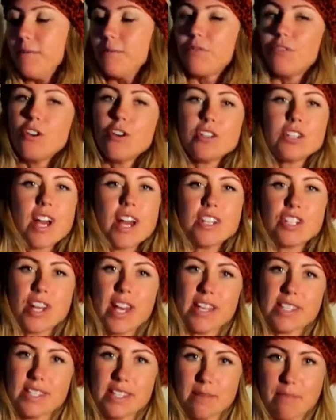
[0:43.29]
Fruit
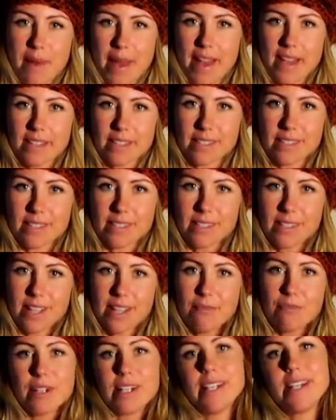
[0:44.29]
digests the best.
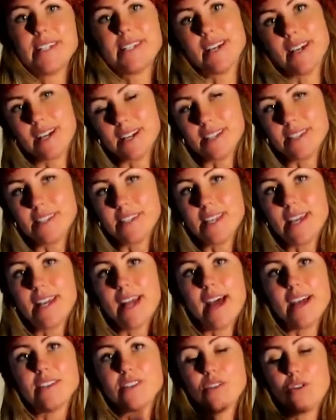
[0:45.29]
It really does. It
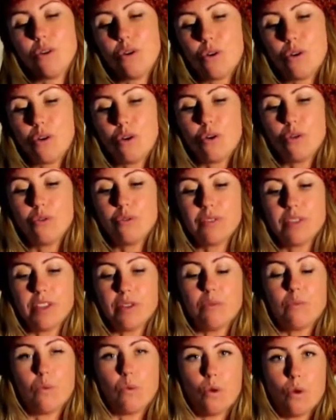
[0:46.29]
has all
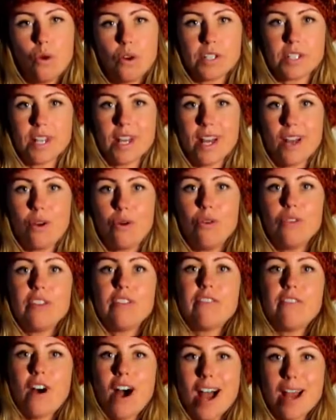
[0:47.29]
the water, all
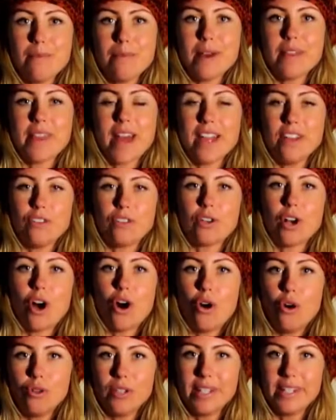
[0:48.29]
the fiber that your
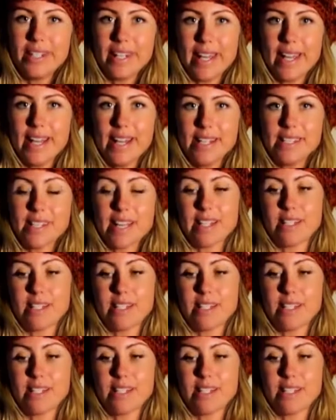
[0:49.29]
colon needs.